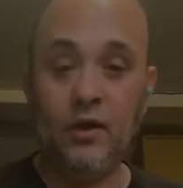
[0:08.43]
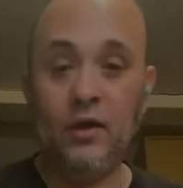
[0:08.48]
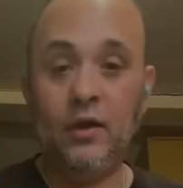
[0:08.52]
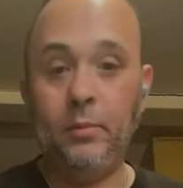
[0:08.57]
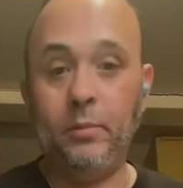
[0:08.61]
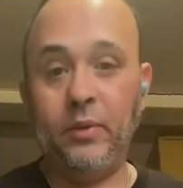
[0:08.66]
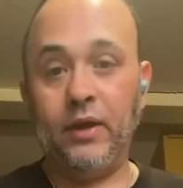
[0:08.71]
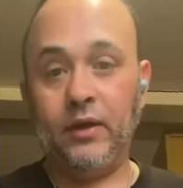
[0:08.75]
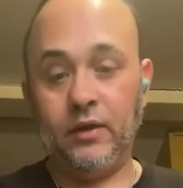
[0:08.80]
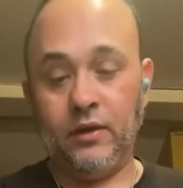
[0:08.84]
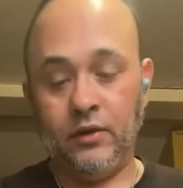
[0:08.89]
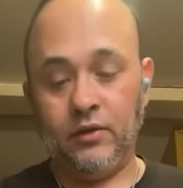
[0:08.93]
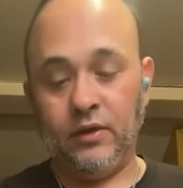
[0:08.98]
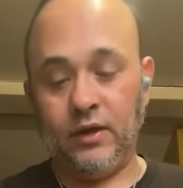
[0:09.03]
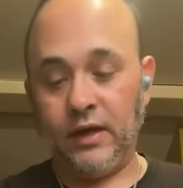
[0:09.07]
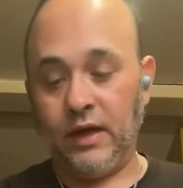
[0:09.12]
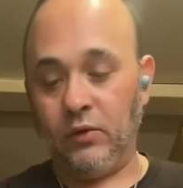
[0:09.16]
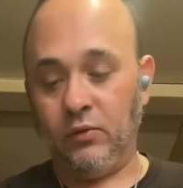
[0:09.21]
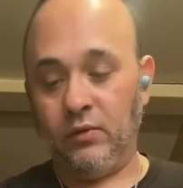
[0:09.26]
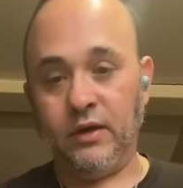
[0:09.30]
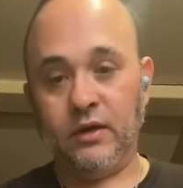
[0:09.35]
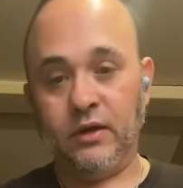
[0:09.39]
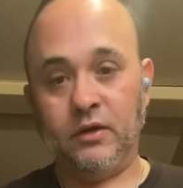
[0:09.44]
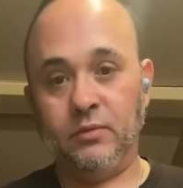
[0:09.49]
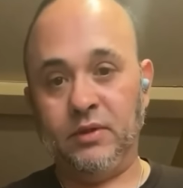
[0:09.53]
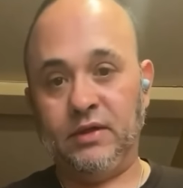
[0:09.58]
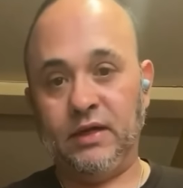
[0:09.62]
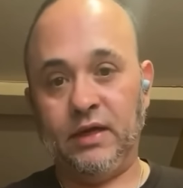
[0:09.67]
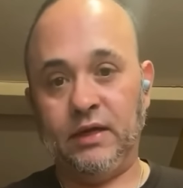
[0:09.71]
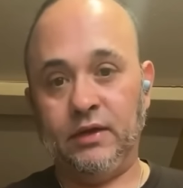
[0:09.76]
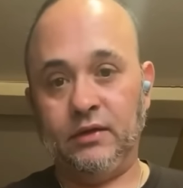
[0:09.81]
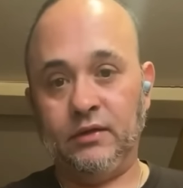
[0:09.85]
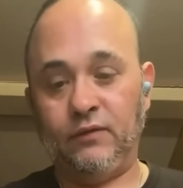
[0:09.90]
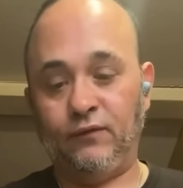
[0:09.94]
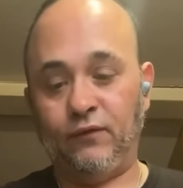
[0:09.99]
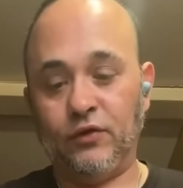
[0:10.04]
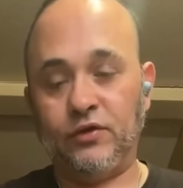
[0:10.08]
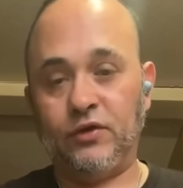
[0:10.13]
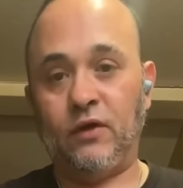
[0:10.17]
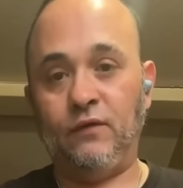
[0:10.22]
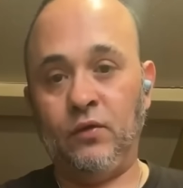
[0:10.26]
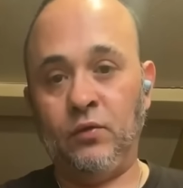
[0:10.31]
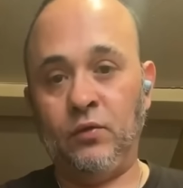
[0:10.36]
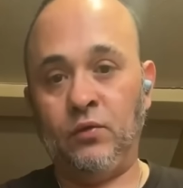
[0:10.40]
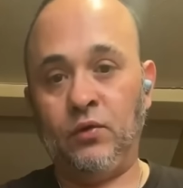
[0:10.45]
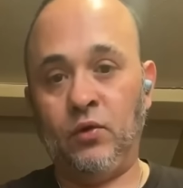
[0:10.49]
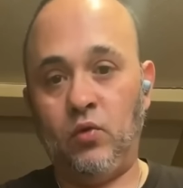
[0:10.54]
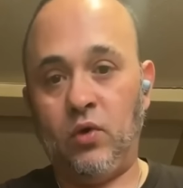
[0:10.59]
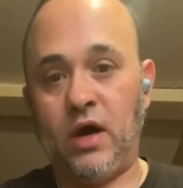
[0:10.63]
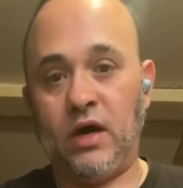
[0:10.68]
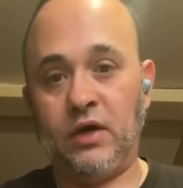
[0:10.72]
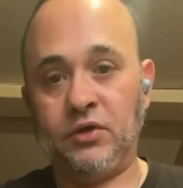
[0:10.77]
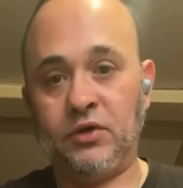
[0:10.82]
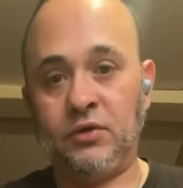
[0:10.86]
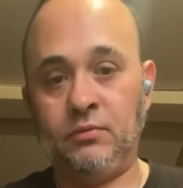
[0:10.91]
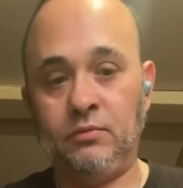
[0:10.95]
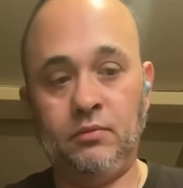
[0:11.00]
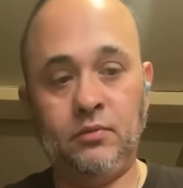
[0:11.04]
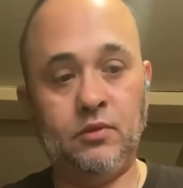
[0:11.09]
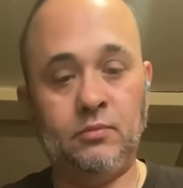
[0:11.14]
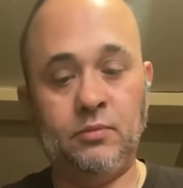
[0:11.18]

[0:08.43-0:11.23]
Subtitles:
But, I got regular potatoes. First off, you want to wash them.